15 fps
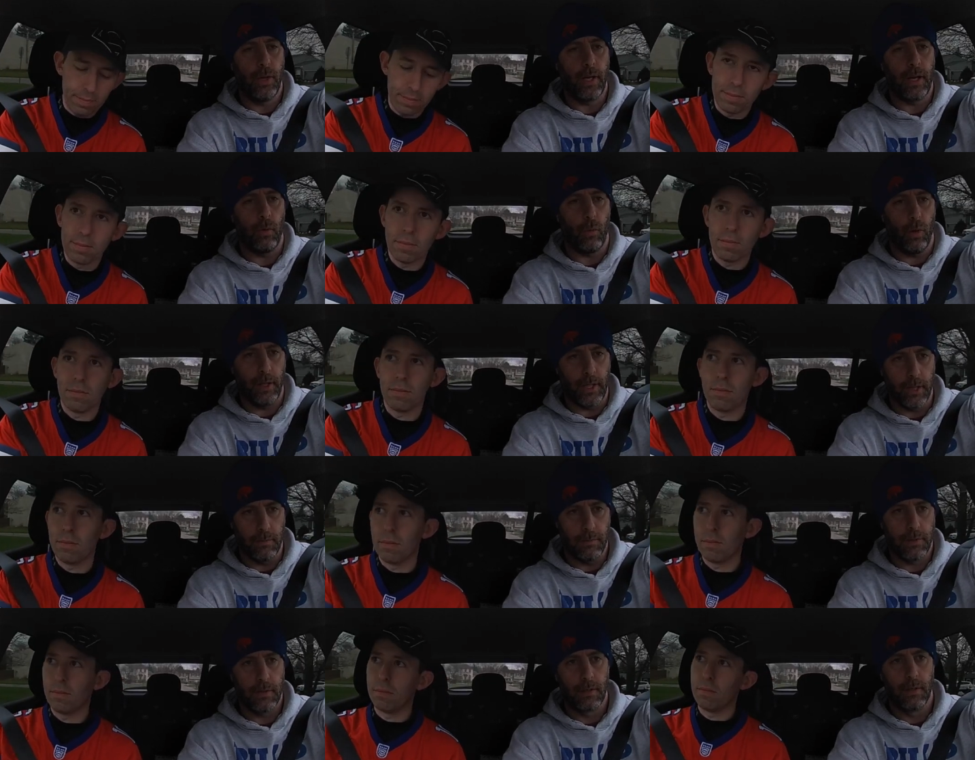Speaker 1: you to get
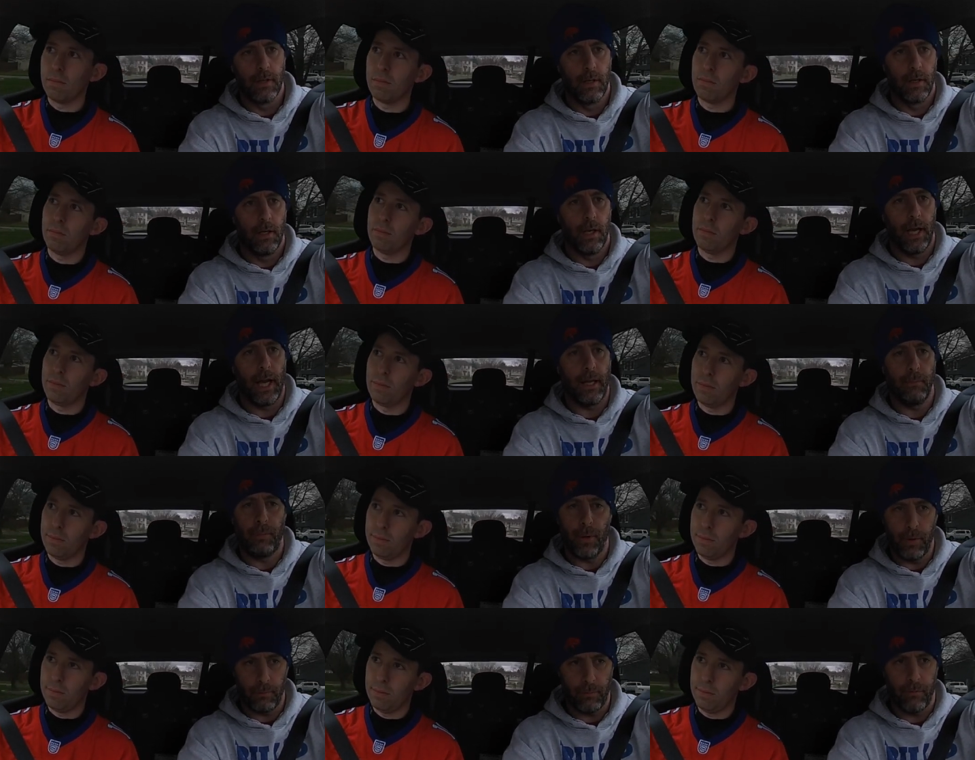Williams
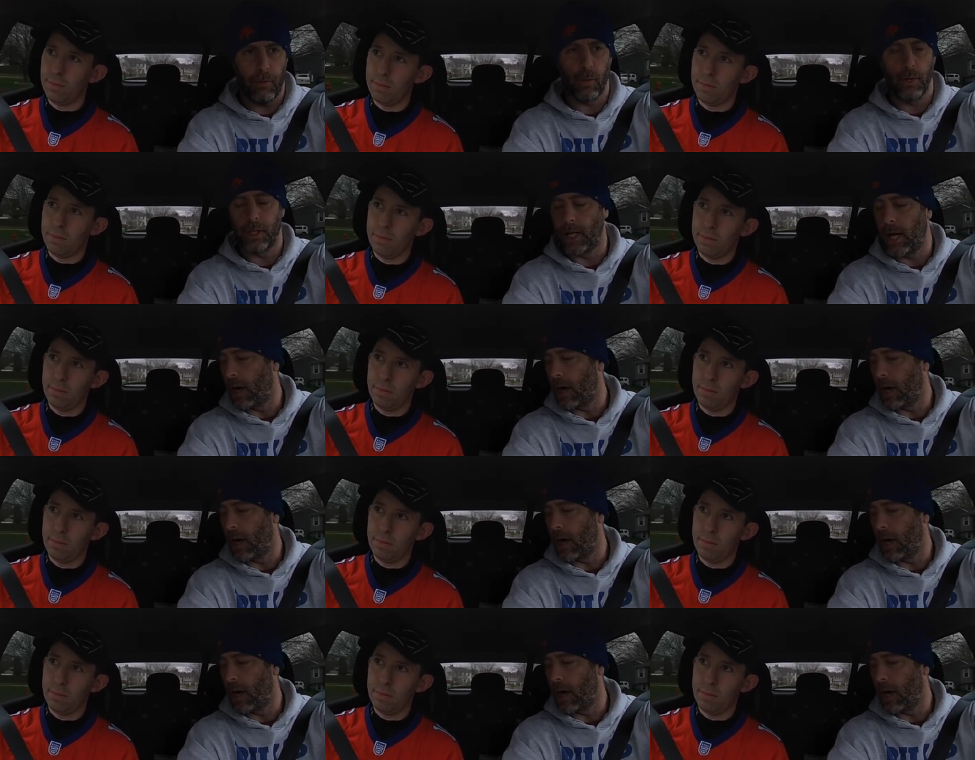and put Ford to